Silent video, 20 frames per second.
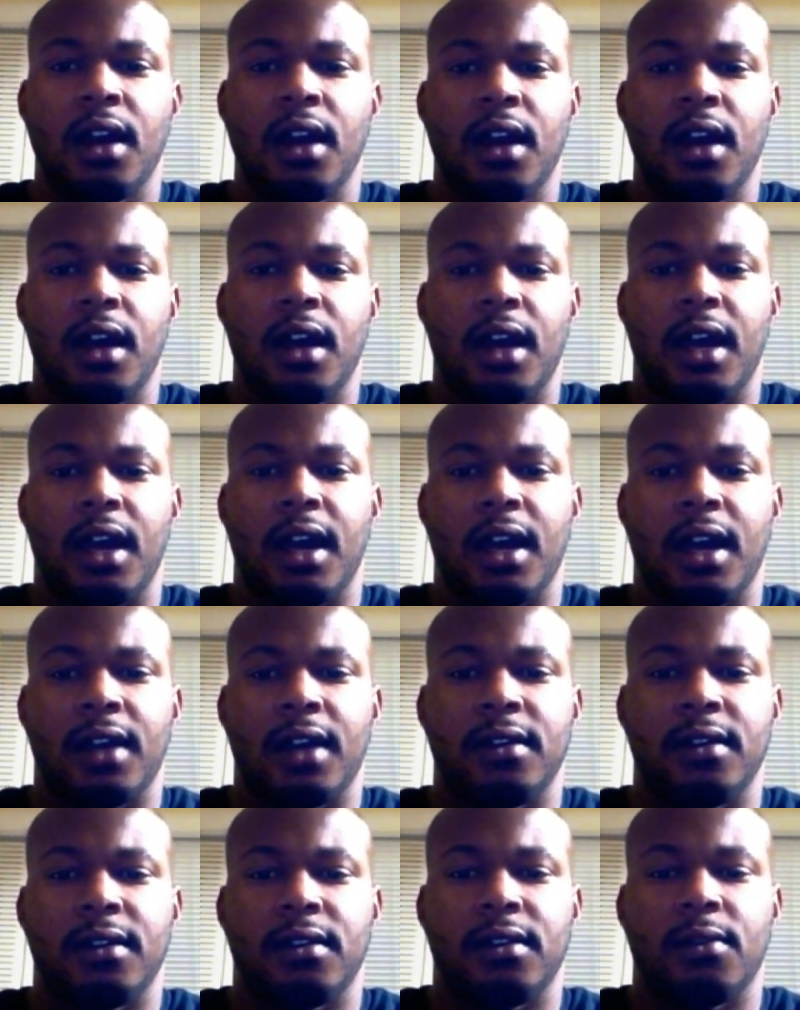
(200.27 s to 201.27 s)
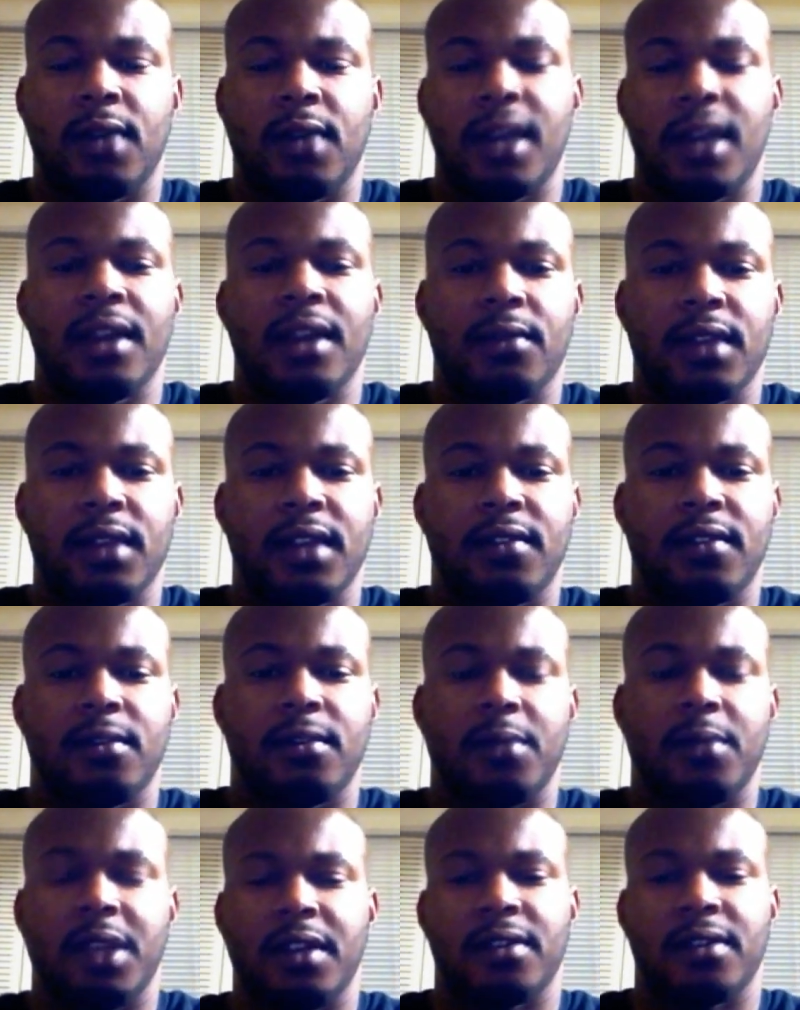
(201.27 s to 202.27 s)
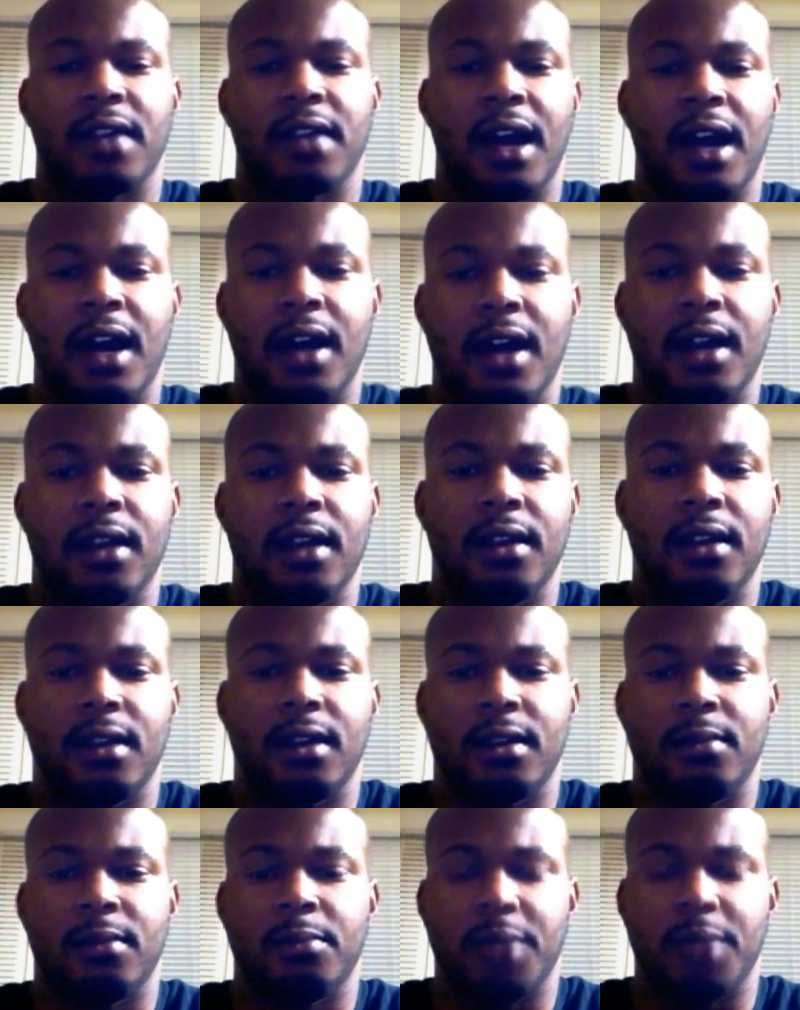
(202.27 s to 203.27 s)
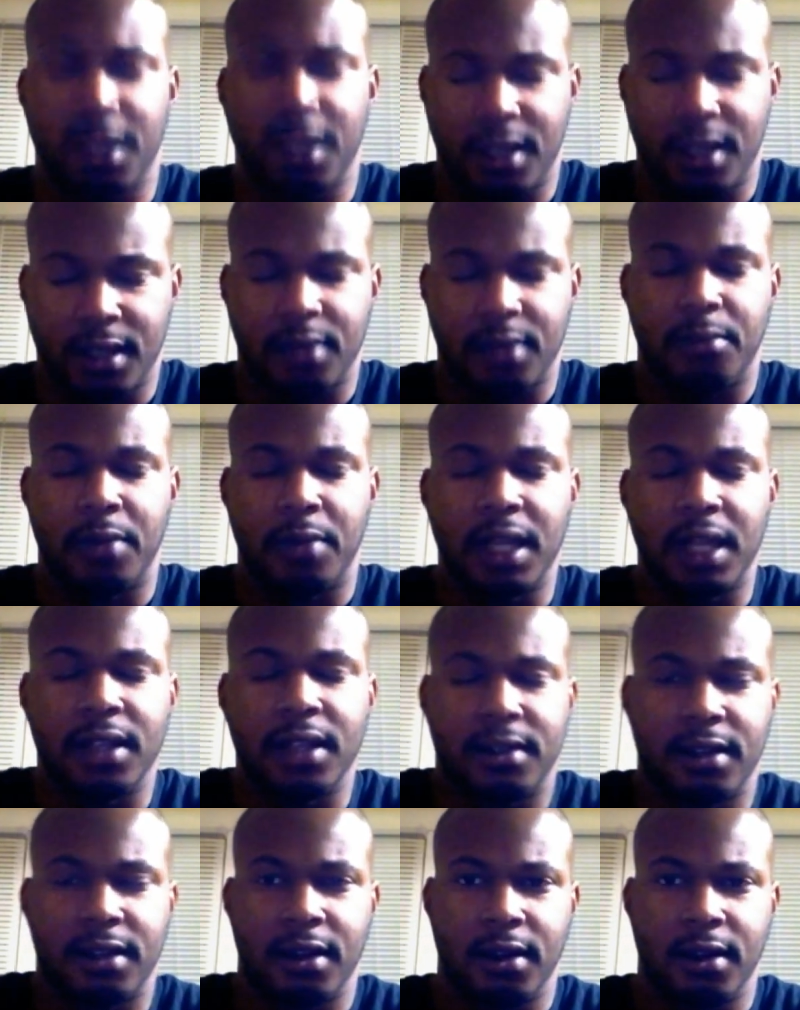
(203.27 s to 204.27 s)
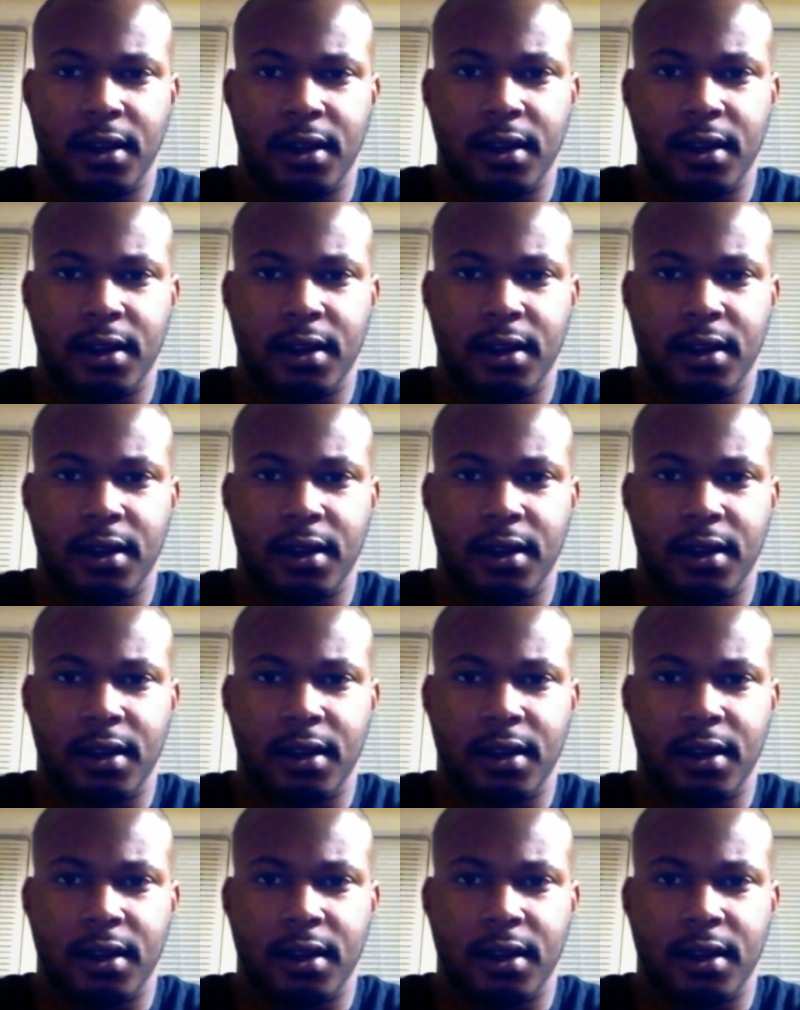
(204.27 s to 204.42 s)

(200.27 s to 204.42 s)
And the way that relates to me is in being in the military,